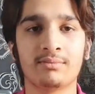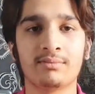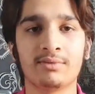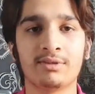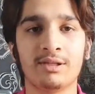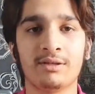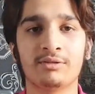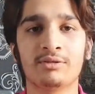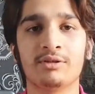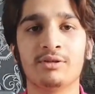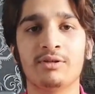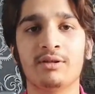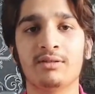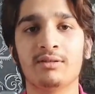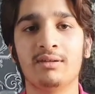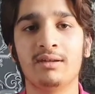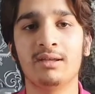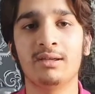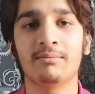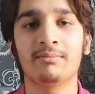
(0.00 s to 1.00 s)
Sounds good,
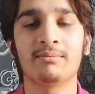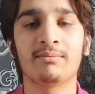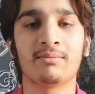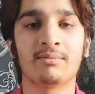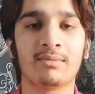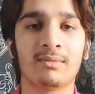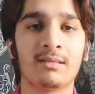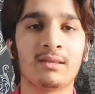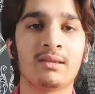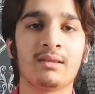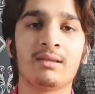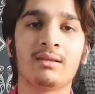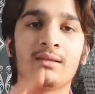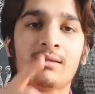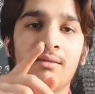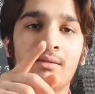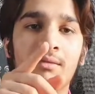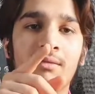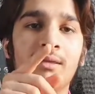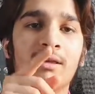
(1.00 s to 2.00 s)
doesn't it?
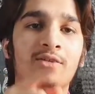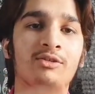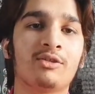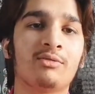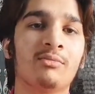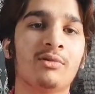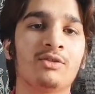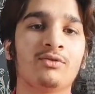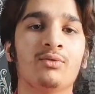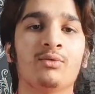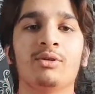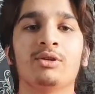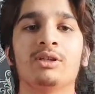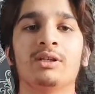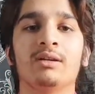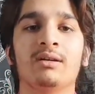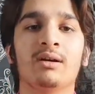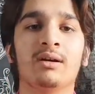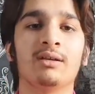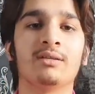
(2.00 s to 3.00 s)
Thanks so much for
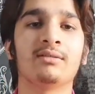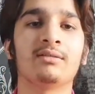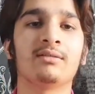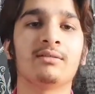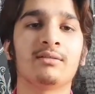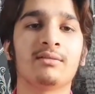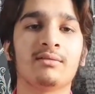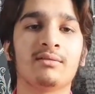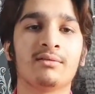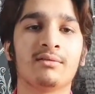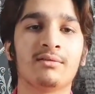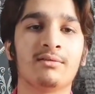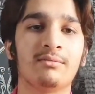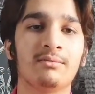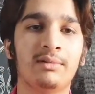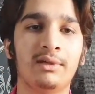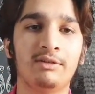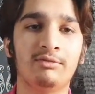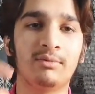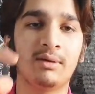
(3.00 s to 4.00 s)
watching, guys.
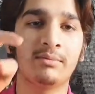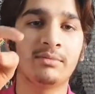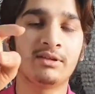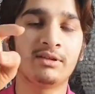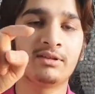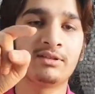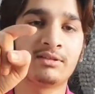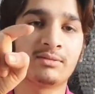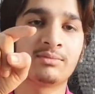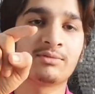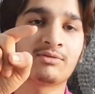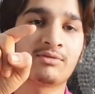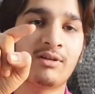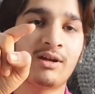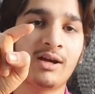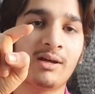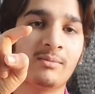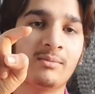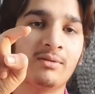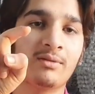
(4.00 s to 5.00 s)
Please remember to
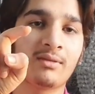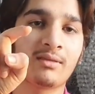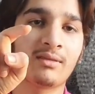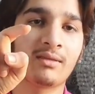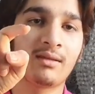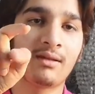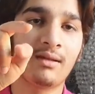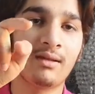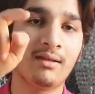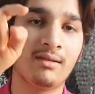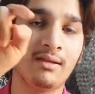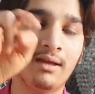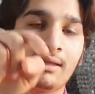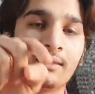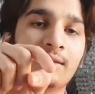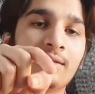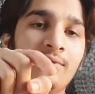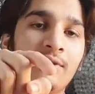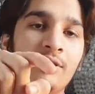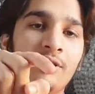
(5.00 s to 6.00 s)
subscribe,
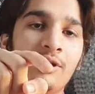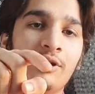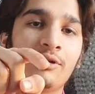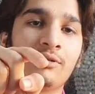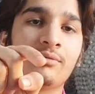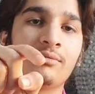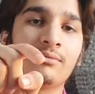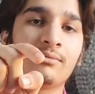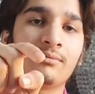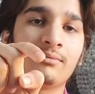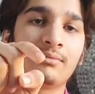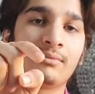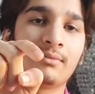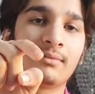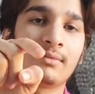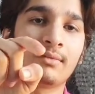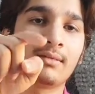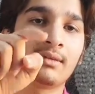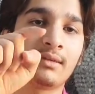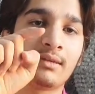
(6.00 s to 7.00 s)
like this video,
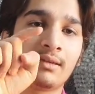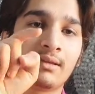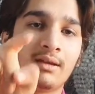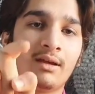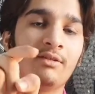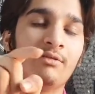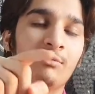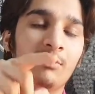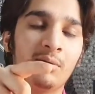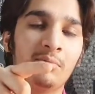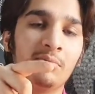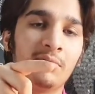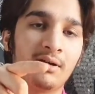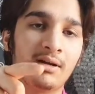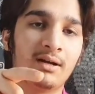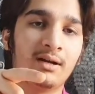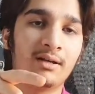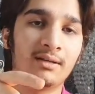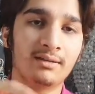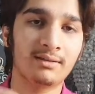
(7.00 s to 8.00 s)
and remember,
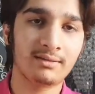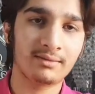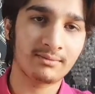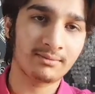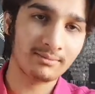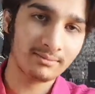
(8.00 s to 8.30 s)
guys,